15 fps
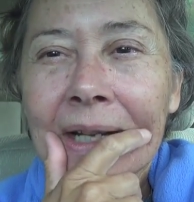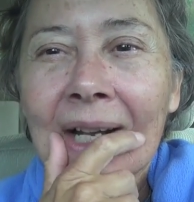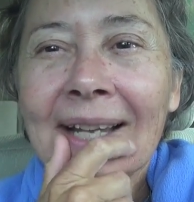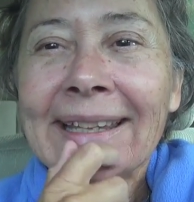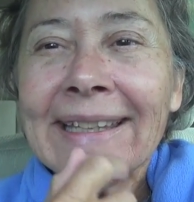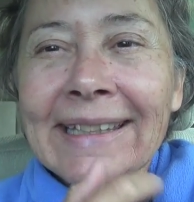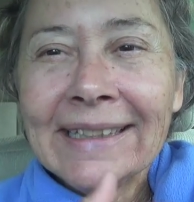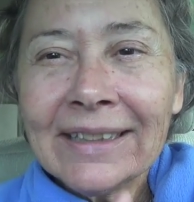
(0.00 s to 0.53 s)
a
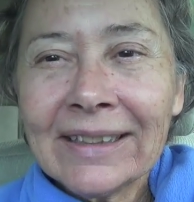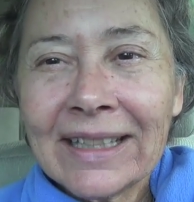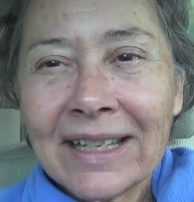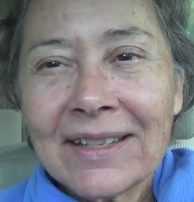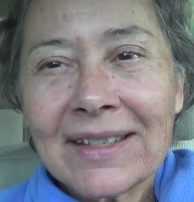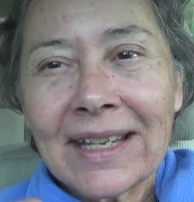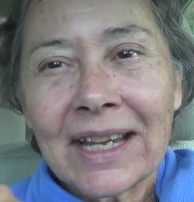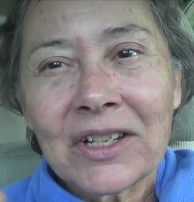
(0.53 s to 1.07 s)
healing
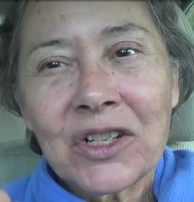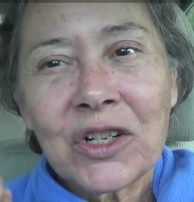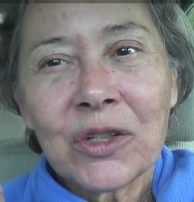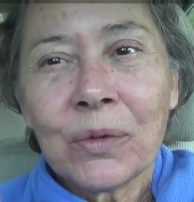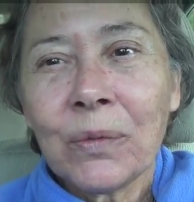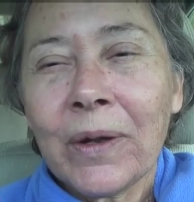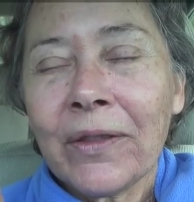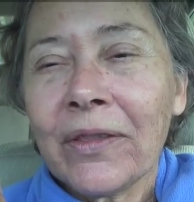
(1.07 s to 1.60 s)

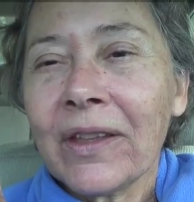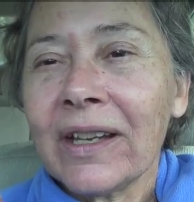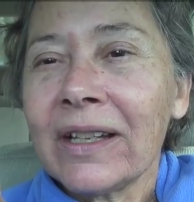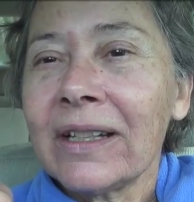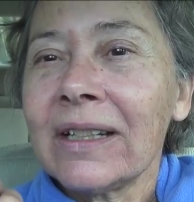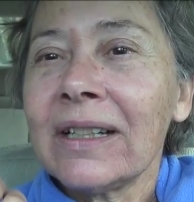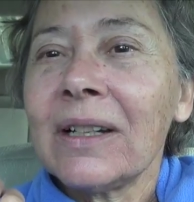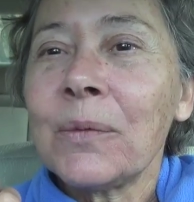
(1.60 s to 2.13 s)
session with
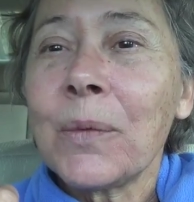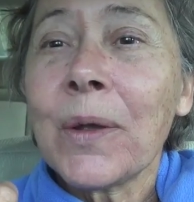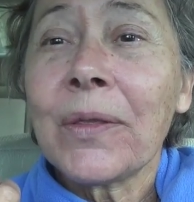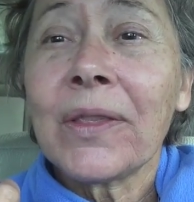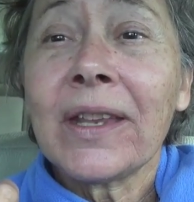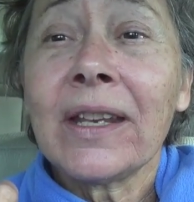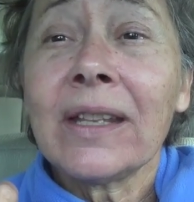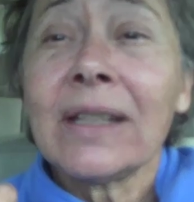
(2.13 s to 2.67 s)
a
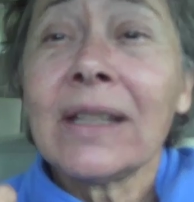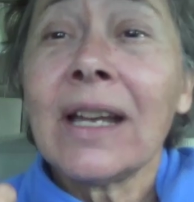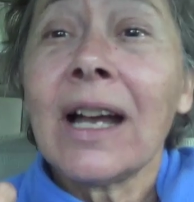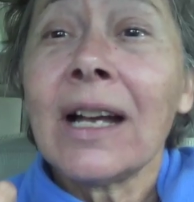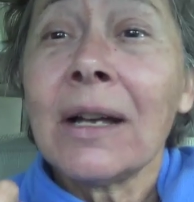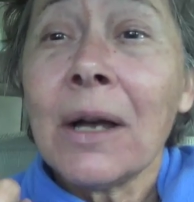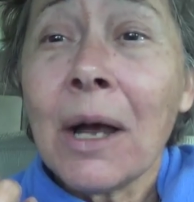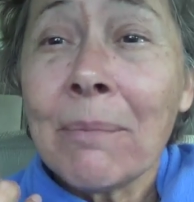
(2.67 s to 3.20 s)
with a,
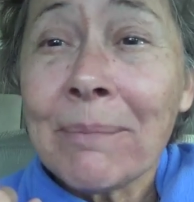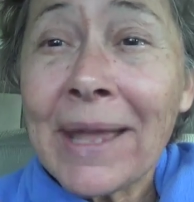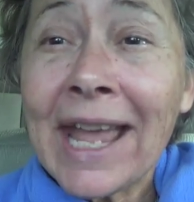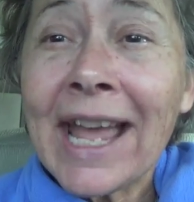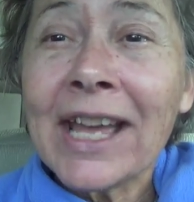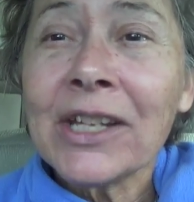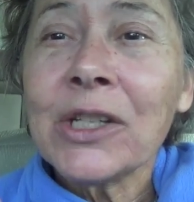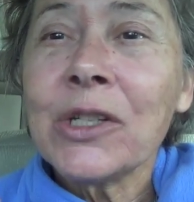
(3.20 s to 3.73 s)
a,
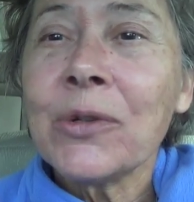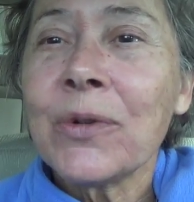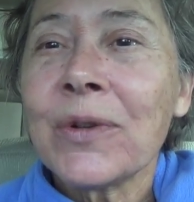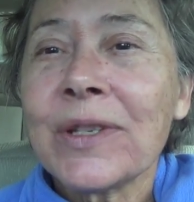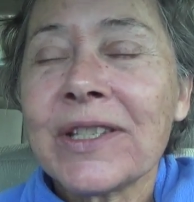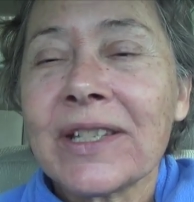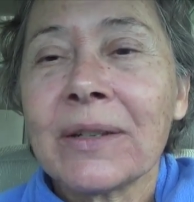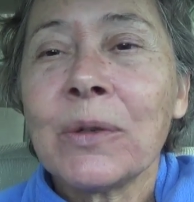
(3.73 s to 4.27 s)
man who
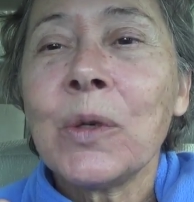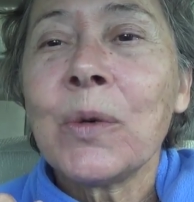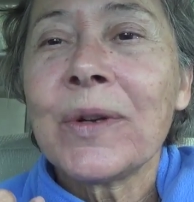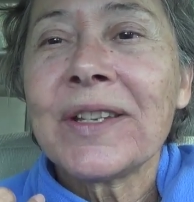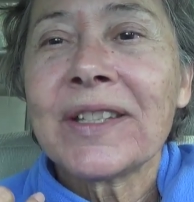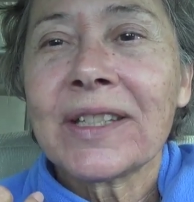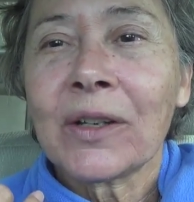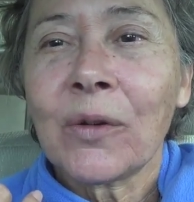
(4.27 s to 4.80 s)
is who
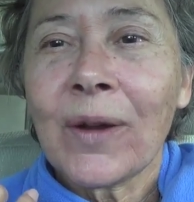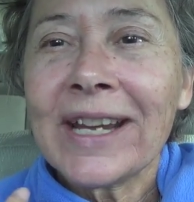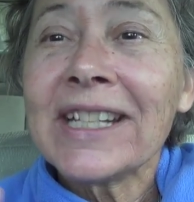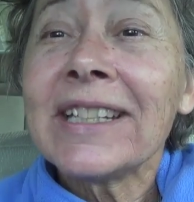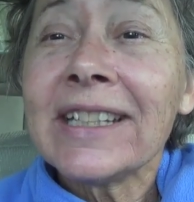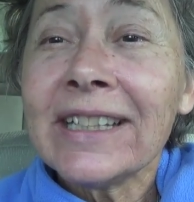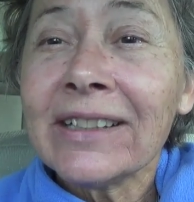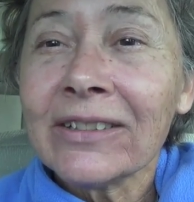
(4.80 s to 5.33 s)
is a
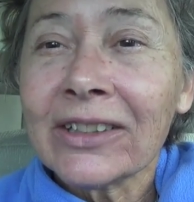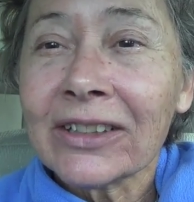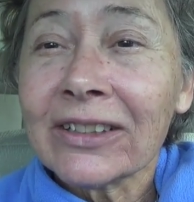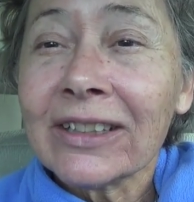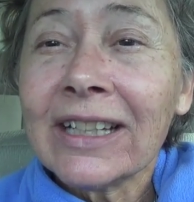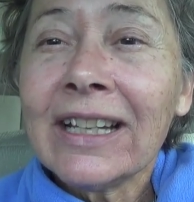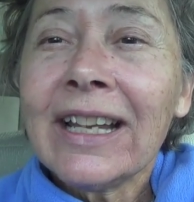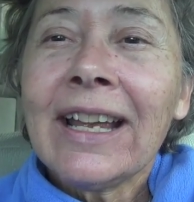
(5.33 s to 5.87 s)
great healer,